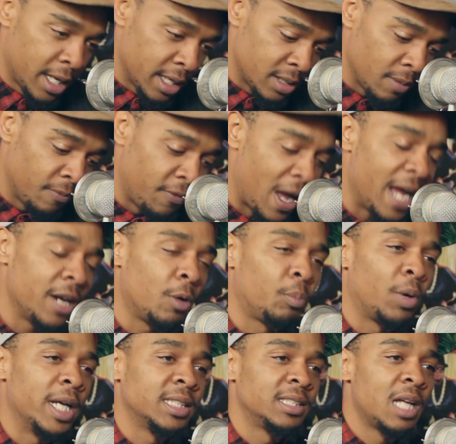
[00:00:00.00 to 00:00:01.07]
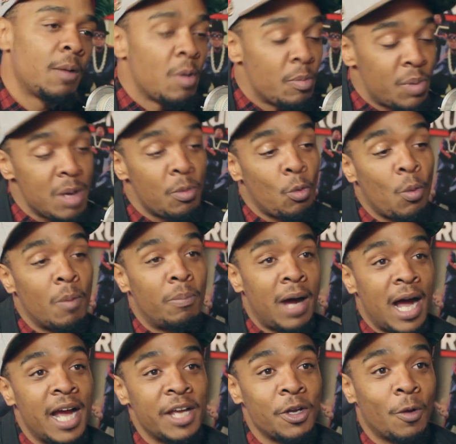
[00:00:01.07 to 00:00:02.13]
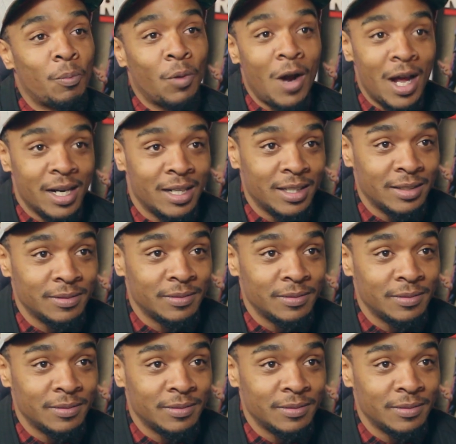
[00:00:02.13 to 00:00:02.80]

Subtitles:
Get some vinyl pressed up, and people will buy your product.